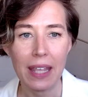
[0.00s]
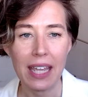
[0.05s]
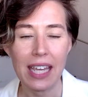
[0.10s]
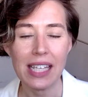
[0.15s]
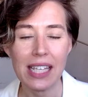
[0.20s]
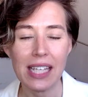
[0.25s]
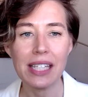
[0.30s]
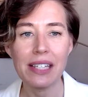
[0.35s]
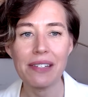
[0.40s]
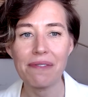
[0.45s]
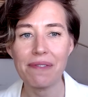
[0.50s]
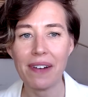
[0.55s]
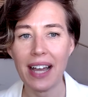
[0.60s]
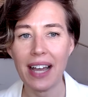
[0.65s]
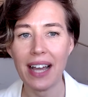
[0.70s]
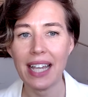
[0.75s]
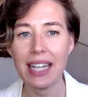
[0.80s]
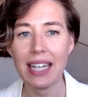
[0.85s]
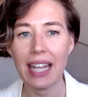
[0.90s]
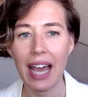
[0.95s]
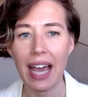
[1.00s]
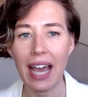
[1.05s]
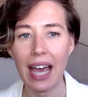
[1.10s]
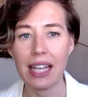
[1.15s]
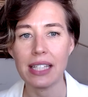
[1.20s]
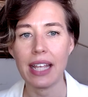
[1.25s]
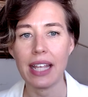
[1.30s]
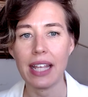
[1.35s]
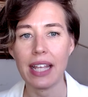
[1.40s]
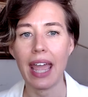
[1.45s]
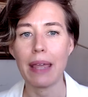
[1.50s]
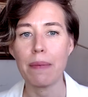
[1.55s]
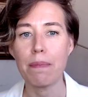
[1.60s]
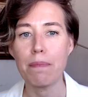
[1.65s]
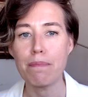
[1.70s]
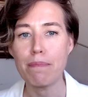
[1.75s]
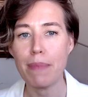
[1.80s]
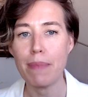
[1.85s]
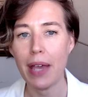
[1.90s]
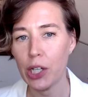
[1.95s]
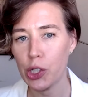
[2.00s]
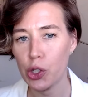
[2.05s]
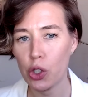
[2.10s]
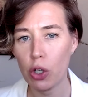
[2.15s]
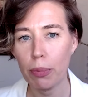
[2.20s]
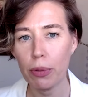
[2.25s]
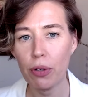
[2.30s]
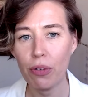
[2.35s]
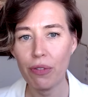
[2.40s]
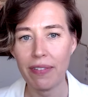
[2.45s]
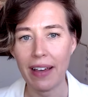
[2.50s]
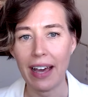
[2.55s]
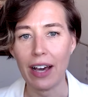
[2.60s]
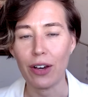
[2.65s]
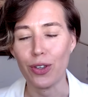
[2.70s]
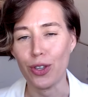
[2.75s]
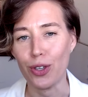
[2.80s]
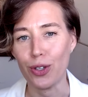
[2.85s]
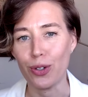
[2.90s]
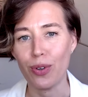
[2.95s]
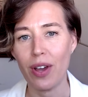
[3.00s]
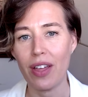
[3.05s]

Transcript: is defined as a measurable value